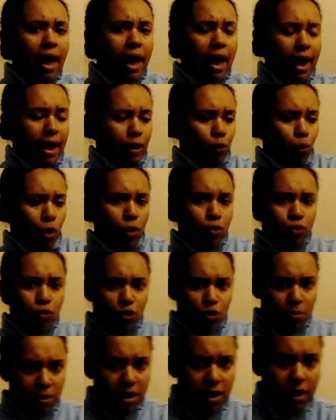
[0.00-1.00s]
And whilst
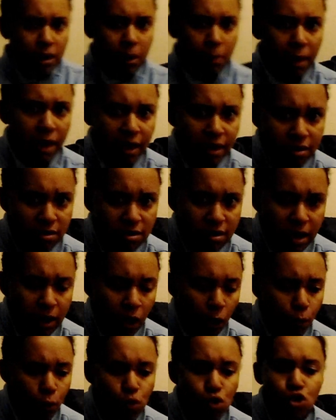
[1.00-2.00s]
we're speaking about ACN,
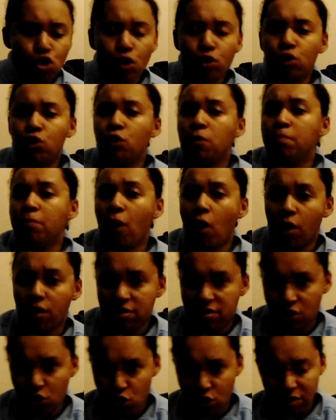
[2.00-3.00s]
I will show you the
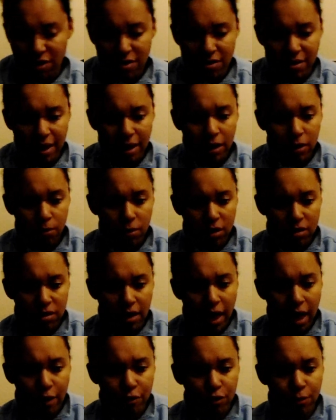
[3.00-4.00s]
box in just a second, because
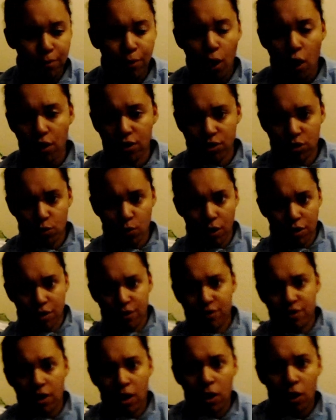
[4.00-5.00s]
I have the box worth
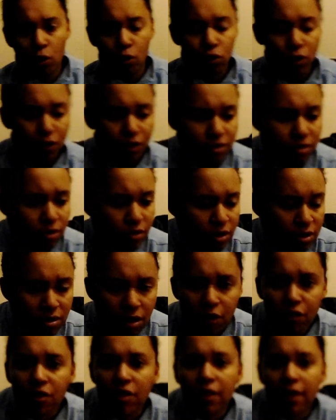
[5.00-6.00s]
of all of the
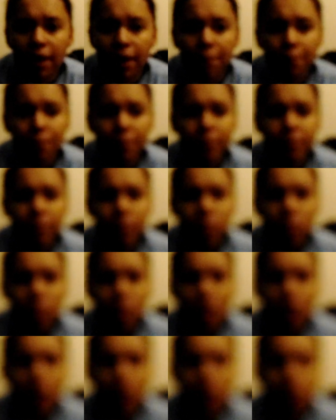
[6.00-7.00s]
stuff in there.
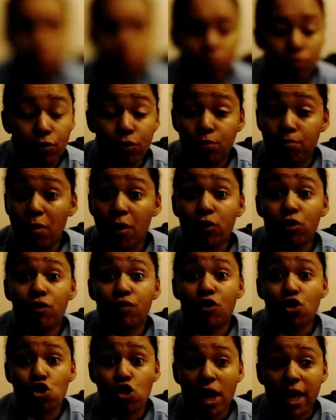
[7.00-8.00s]
Most
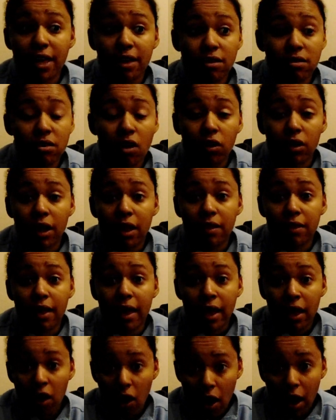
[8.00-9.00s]
of the shakes aren't in
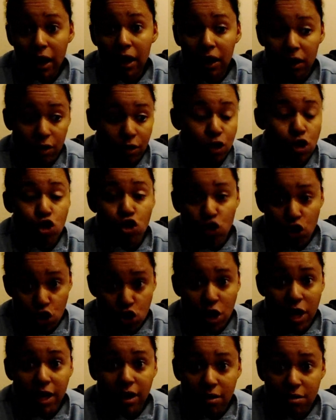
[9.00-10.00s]
there. The
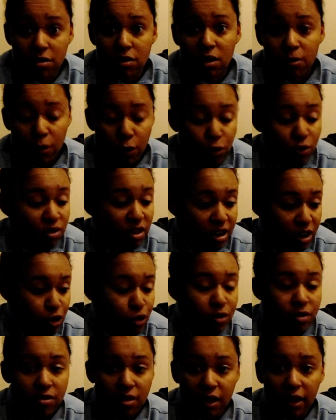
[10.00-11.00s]
shakes are the most
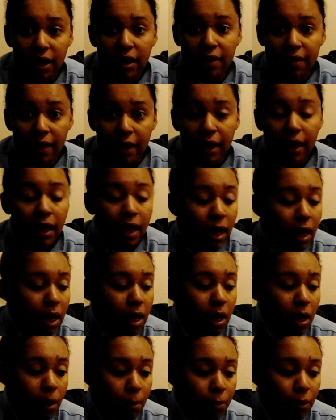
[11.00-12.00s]
delicious thing in there,
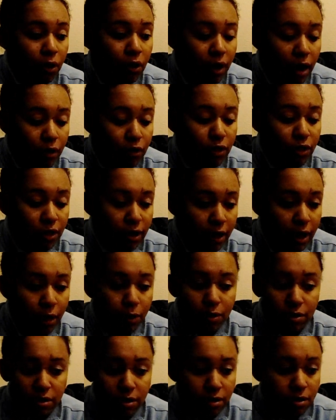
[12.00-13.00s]
but everything
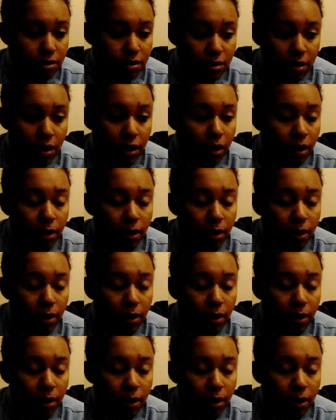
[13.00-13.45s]
else is,